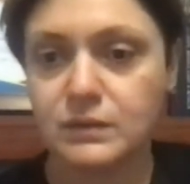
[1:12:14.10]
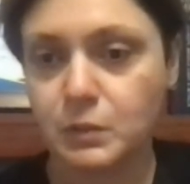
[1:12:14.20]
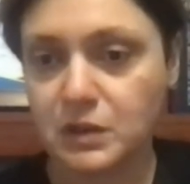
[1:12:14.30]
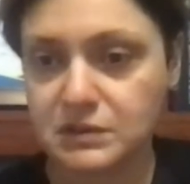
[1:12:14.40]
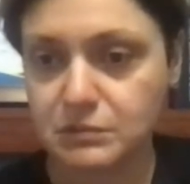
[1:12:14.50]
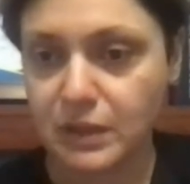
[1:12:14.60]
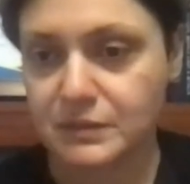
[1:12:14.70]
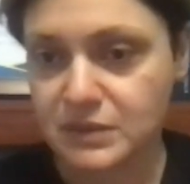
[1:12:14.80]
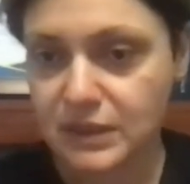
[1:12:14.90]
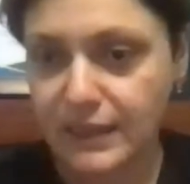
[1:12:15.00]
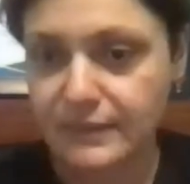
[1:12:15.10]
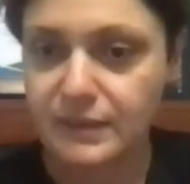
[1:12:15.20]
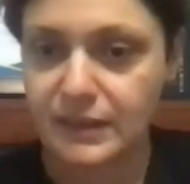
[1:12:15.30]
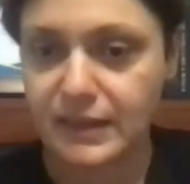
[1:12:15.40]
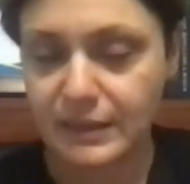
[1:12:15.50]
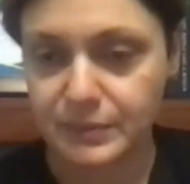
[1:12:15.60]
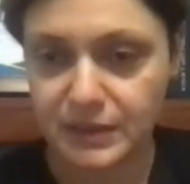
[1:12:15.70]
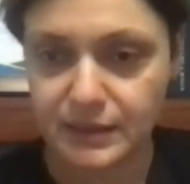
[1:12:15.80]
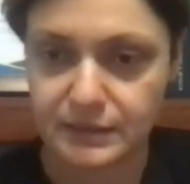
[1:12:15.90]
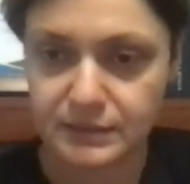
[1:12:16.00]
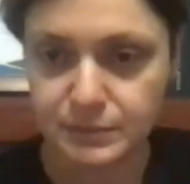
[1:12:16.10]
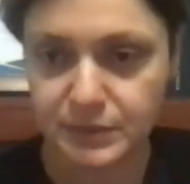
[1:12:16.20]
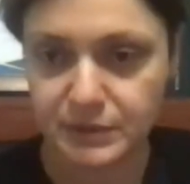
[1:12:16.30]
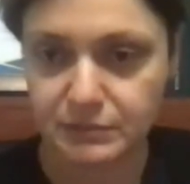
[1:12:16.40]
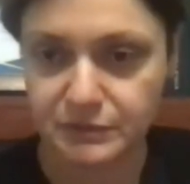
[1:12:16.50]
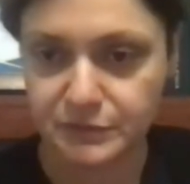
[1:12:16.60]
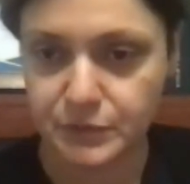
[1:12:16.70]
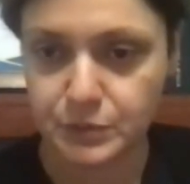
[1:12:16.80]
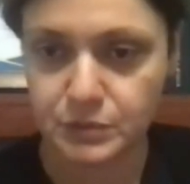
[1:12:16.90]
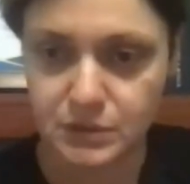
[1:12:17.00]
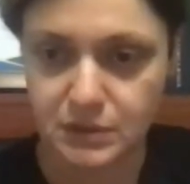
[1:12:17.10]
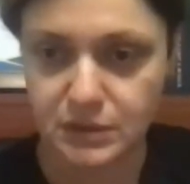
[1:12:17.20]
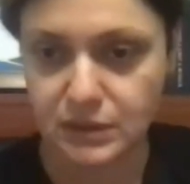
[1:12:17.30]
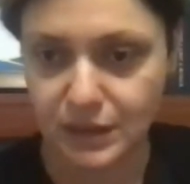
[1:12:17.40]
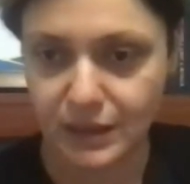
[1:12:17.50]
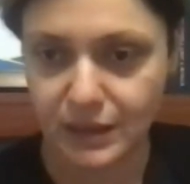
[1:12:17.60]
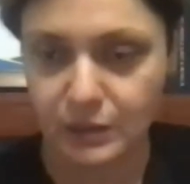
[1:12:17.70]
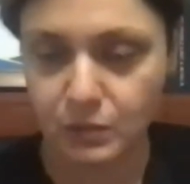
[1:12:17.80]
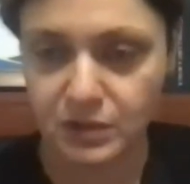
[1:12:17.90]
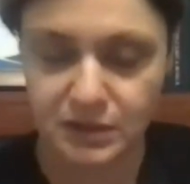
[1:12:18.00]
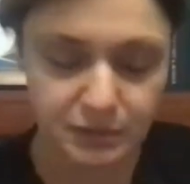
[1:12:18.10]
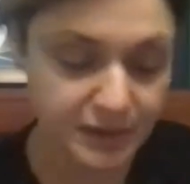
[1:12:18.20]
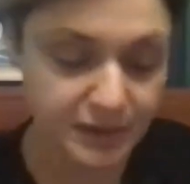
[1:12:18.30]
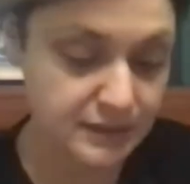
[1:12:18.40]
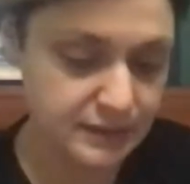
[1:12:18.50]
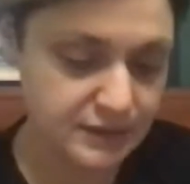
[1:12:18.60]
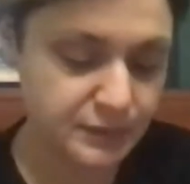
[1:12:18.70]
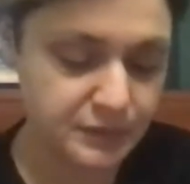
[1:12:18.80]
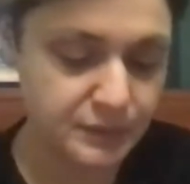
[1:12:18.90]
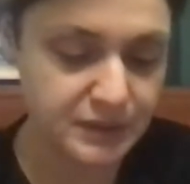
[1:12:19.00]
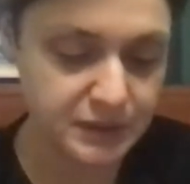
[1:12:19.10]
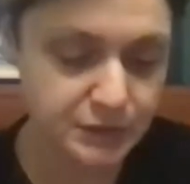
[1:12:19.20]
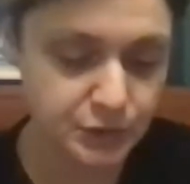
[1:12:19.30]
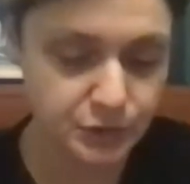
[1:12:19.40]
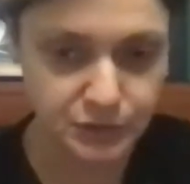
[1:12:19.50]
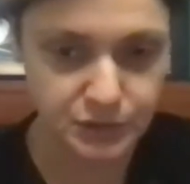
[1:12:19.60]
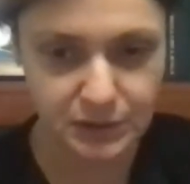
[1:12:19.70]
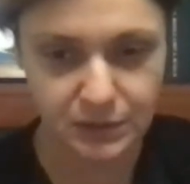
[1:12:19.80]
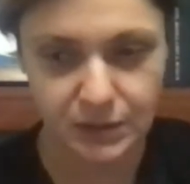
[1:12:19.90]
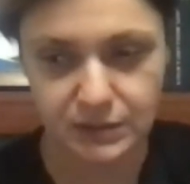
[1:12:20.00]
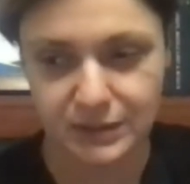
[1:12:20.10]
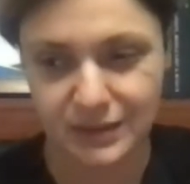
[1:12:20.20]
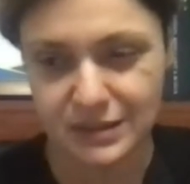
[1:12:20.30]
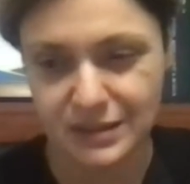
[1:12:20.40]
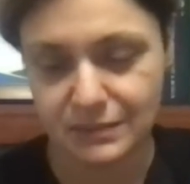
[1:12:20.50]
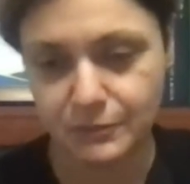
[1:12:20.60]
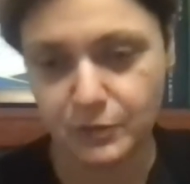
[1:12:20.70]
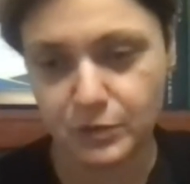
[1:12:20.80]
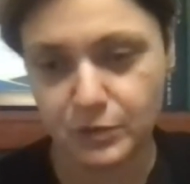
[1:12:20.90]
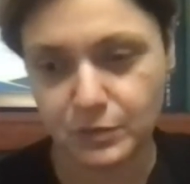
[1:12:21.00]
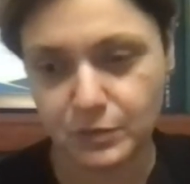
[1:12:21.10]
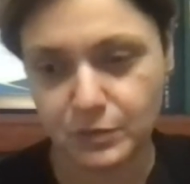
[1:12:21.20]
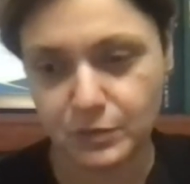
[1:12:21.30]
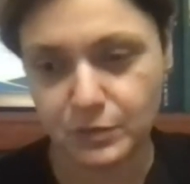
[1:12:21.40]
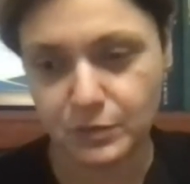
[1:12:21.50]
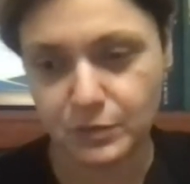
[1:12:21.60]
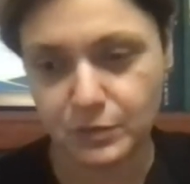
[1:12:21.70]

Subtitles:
what grounds can the applicant be refused a work residence permit in Georgia? There are some formal grounds